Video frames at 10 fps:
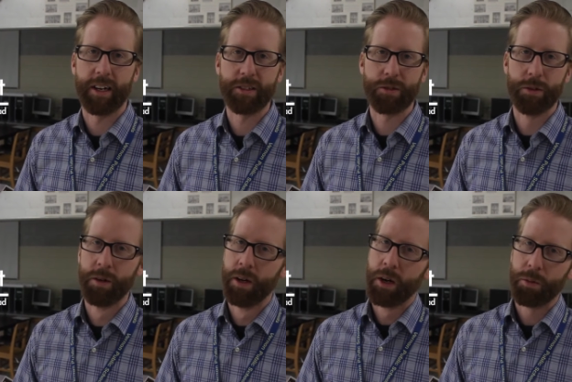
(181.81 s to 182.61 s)
High
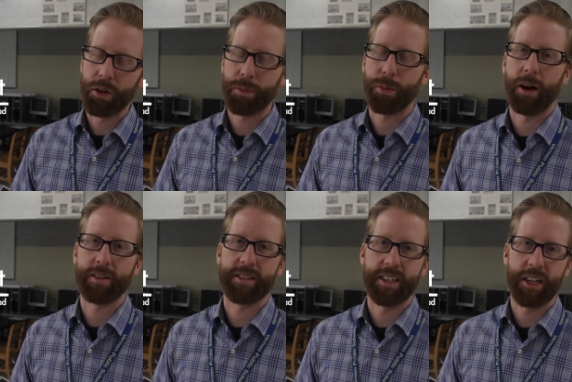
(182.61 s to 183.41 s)
School. Really
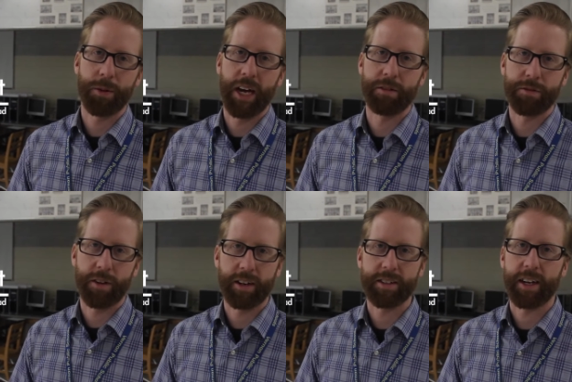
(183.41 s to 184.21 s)
proud to say that we have a
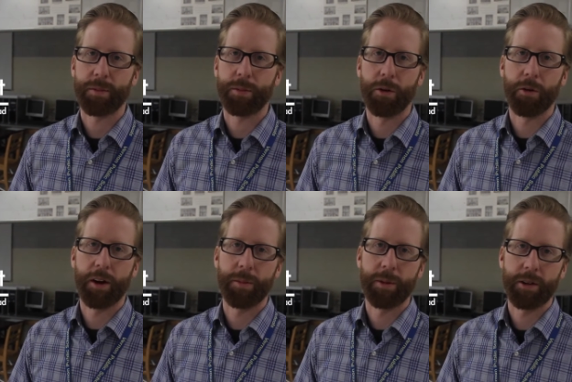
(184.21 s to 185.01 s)
fire tech
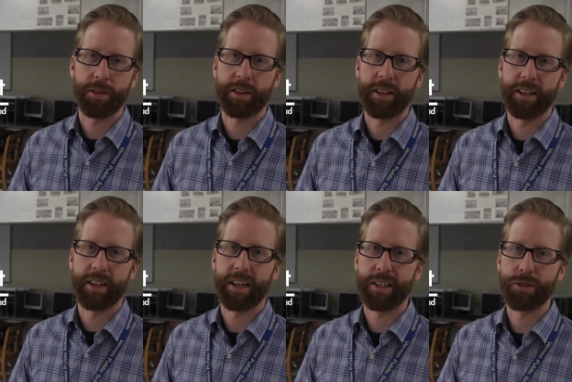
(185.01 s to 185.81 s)
program here at the
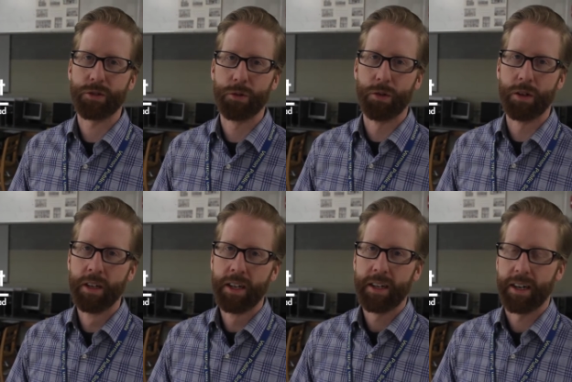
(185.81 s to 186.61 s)
uh, high
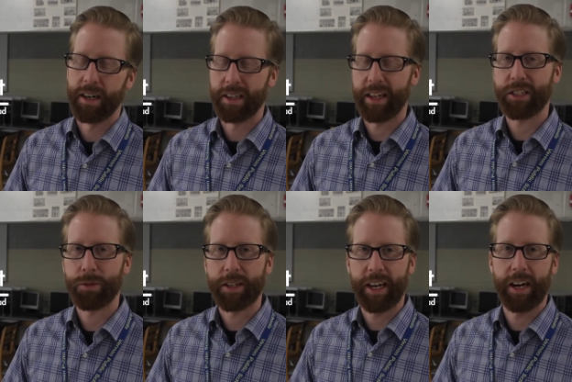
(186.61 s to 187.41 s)
school. Uh,
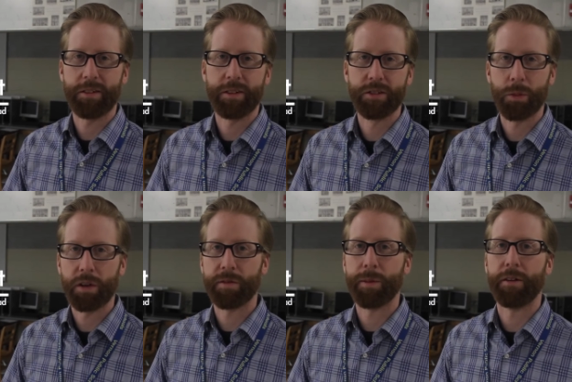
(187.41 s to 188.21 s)
last we counted, it was
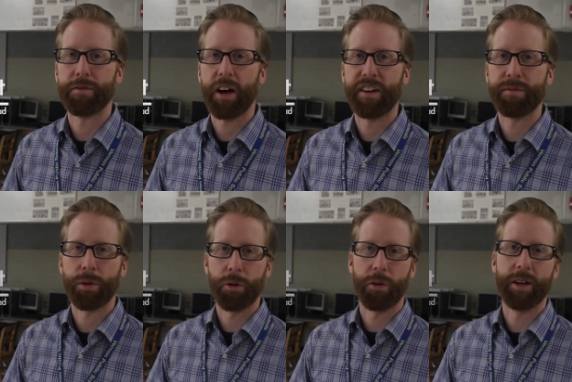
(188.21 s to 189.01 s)
one of about five
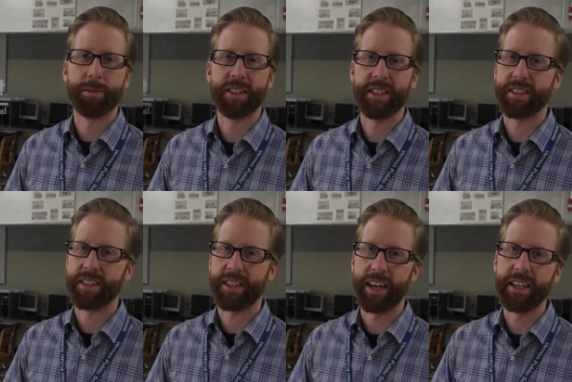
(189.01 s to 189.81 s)
programs in the
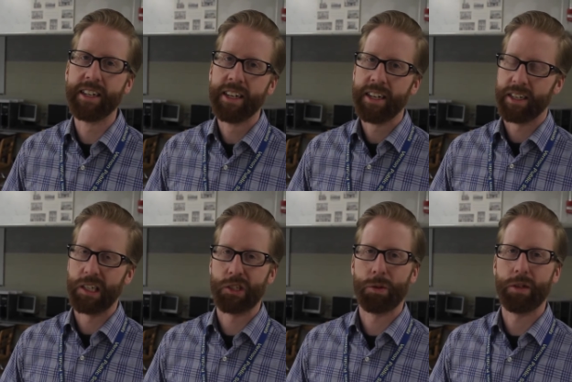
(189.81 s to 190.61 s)
state,
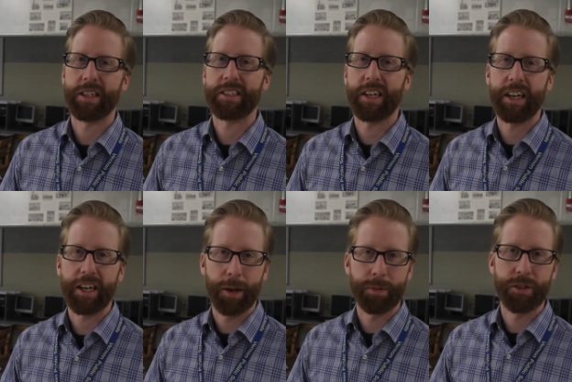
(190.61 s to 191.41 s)
and it's really
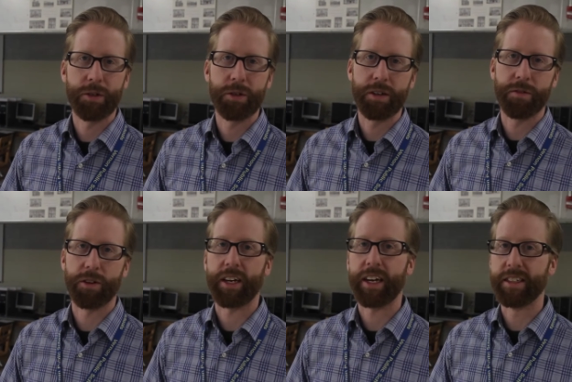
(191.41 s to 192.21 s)
exciting opportunity
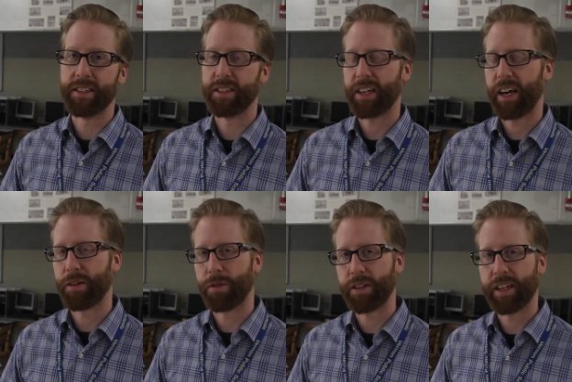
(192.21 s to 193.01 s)
for kids. It's
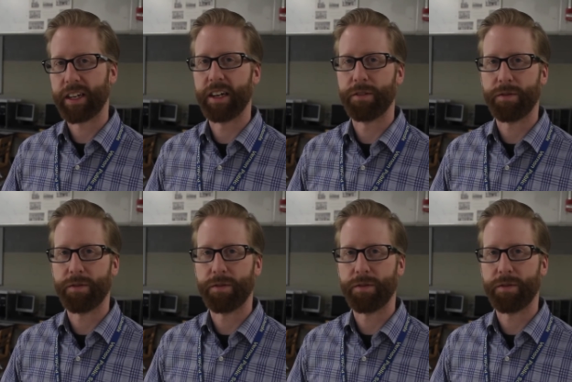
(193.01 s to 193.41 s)
kind of run like a